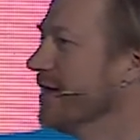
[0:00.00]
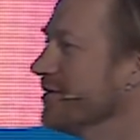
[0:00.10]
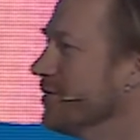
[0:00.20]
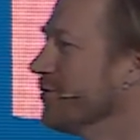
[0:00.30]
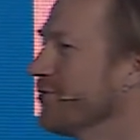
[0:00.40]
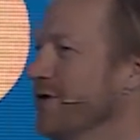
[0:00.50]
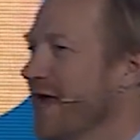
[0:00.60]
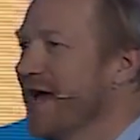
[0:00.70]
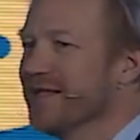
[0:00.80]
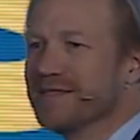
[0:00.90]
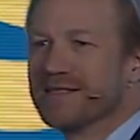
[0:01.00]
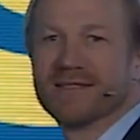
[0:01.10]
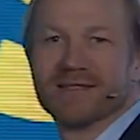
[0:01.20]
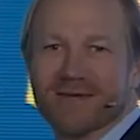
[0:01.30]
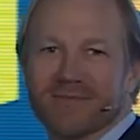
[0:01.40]
Two, three hands,
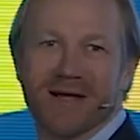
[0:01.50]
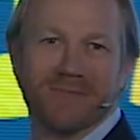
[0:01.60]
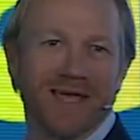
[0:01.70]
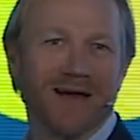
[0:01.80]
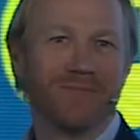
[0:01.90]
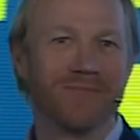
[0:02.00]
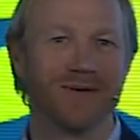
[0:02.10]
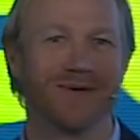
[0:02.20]
some coming up.